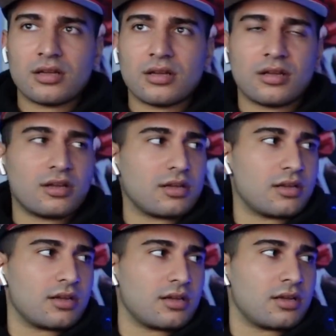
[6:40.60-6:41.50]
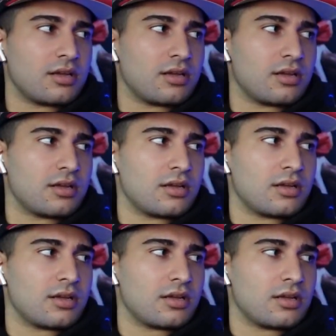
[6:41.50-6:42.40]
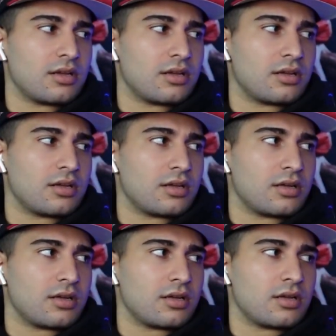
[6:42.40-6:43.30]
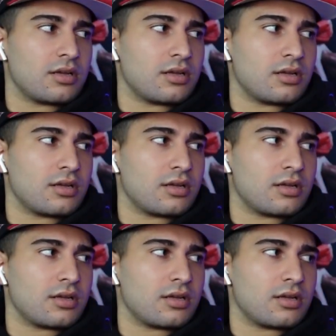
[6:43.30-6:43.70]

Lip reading: No words are spoken by the person on screen.